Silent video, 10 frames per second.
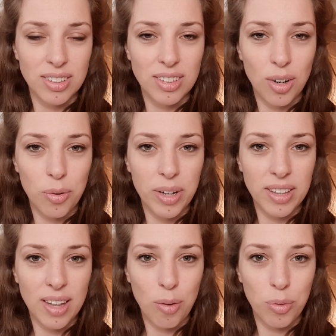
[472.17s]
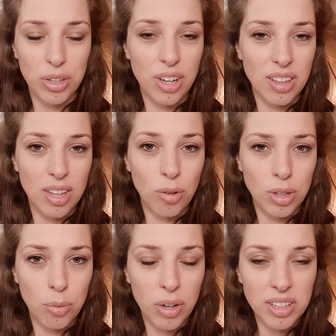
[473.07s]
knowing that we're not the
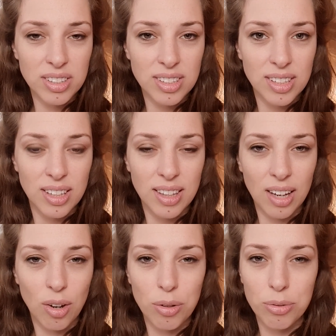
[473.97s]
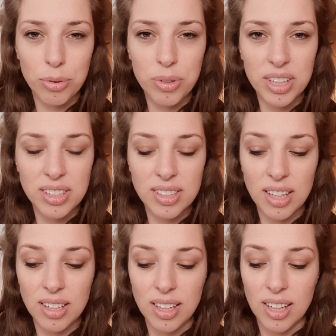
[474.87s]
only ones that go through this.
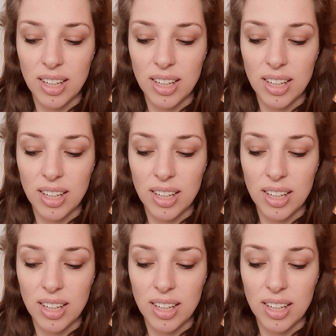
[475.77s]
And